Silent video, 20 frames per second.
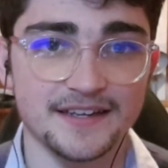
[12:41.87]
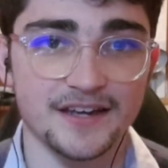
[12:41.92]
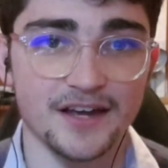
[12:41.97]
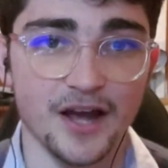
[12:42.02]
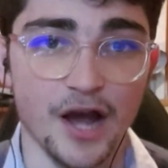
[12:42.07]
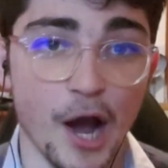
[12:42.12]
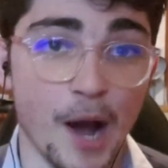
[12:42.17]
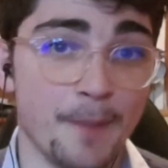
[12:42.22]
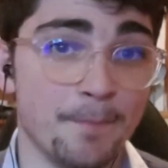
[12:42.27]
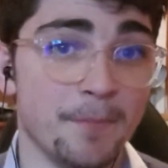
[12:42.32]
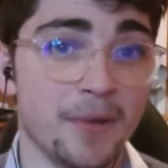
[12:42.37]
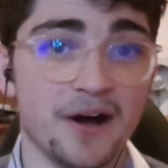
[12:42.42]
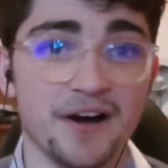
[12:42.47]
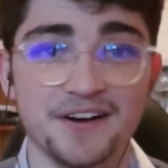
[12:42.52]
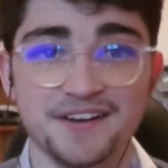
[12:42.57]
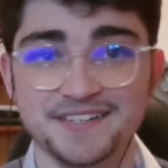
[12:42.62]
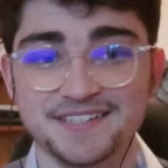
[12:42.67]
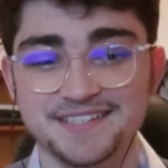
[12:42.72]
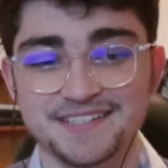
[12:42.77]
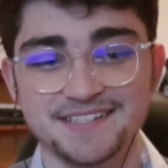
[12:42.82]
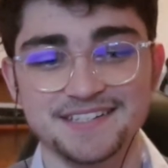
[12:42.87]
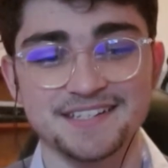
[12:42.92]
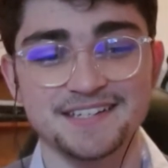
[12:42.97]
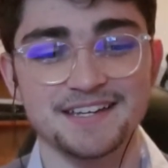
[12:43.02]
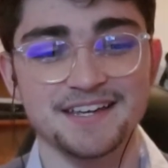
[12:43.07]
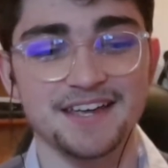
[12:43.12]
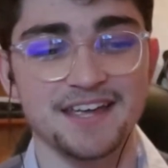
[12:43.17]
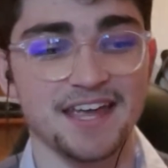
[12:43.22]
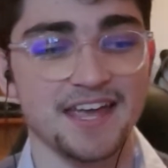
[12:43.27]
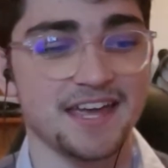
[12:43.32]
I'm Masked,
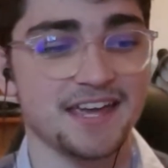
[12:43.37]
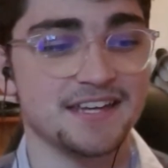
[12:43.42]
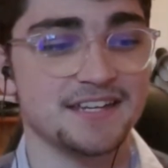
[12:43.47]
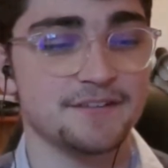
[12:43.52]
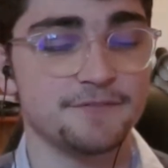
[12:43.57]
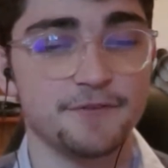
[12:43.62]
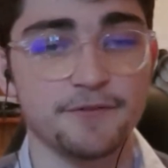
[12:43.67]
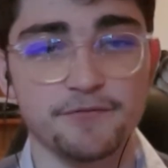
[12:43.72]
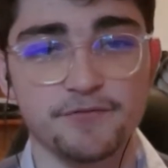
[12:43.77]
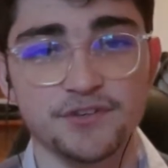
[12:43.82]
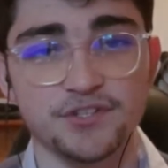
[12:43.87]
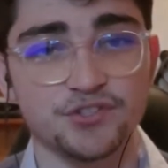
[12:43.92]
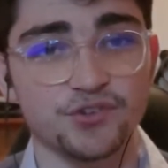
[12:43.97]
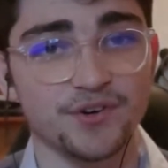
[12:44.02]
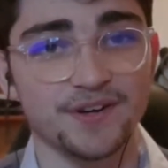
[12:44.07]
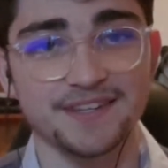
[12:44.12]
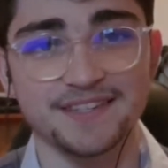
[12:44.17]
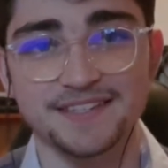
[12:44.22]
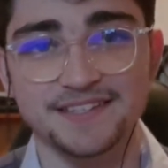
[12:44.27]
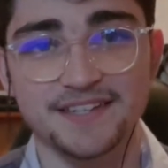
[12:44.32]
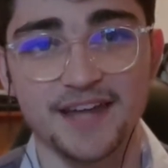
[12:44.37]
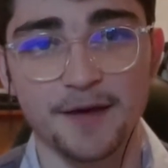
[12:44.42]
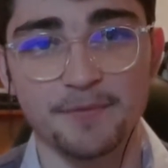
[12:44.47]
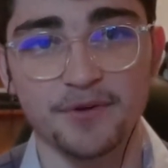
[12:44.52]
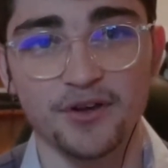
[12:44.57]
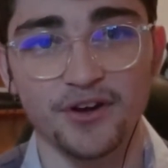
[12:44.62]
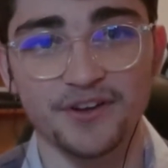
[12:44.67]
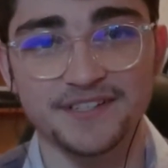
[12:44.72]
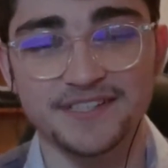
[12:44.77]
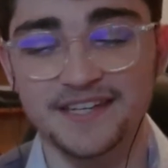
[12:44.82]
and if you've enjoyed this type of
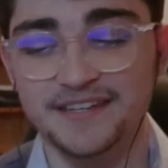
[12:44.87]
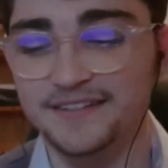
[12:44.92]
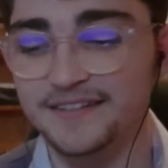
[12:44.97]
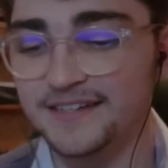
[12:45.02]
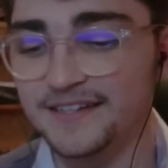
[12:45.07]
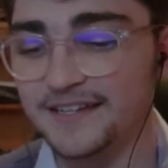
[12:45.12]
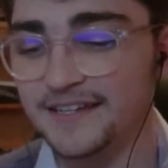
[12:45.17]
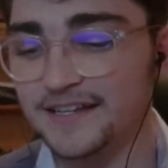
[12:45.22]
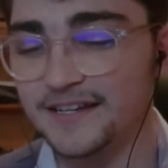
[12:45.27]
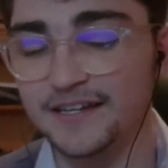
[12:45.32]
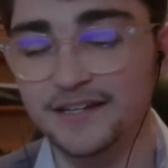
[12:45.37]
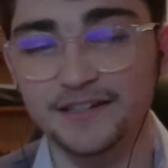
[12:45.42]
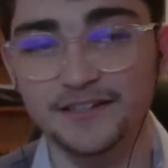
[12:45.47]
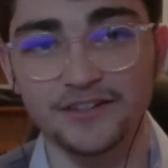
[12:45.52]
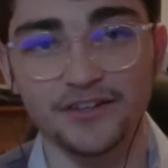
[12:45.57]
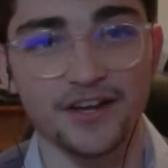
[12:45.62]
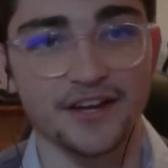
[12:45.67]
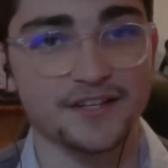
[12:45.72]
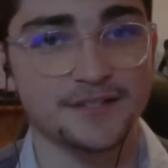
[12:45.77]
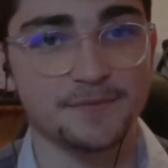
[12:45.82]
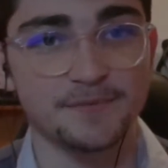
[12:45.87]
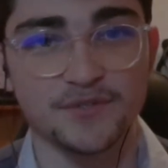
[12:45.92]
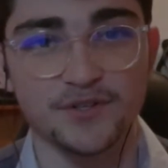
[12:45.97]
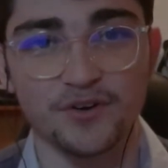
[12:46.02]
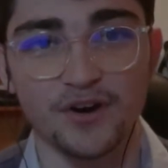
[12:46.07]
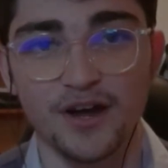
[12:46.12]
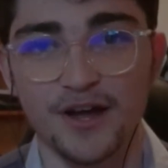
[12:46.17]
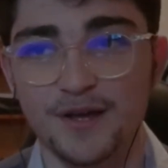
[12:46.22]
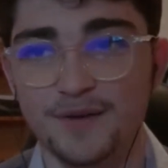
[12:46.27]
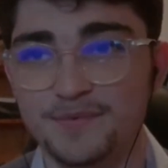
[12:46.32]
content, like,
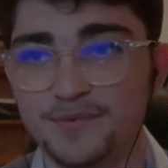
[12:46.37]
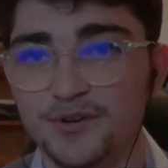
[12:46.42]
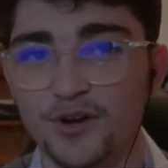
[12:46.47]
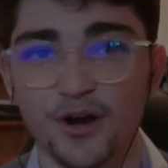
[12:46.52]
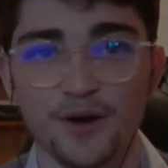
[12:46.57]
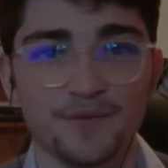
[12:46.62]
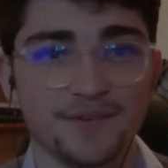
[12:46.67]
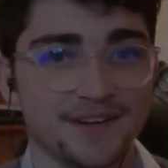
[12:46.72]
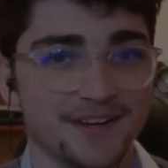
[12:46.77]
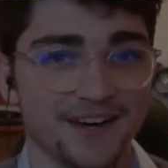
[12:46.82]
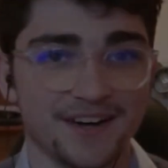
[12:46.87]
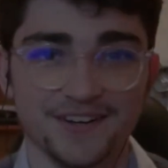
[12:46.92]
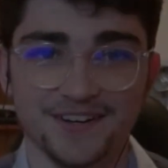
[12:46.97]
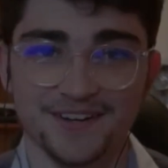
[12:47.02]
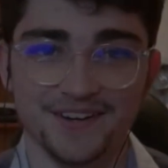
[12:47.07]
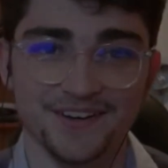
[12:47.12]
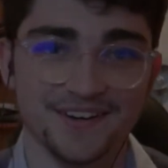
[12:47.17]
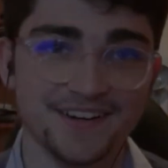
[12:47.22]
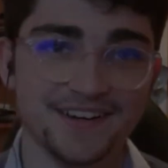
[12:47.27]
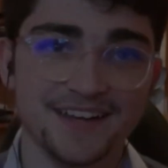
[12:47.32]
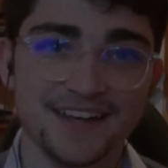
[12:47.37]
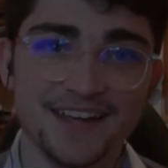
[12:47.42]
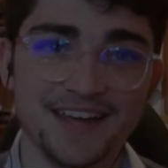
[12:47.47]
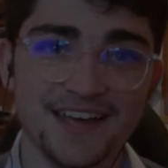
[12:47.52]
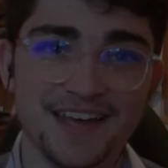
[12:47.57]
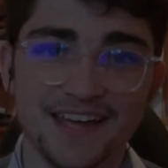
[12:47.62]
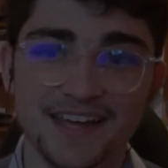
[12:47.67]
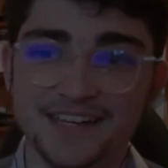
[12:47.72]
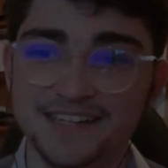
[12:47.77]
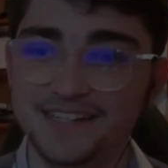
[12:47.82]
subscribe, comment, I don't know,
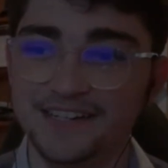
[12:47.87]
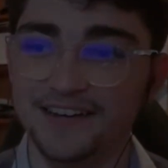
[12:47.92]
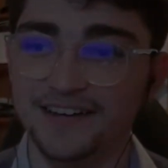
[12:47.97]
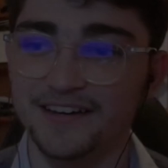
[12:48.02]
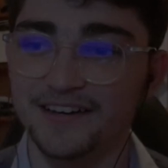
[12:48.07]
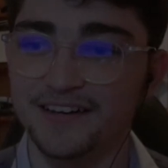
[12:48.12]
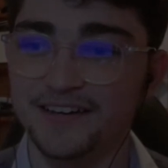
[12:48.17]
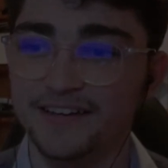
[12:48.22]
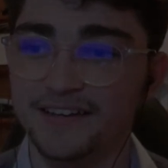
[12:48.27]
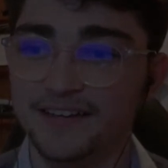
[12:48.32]
and I'll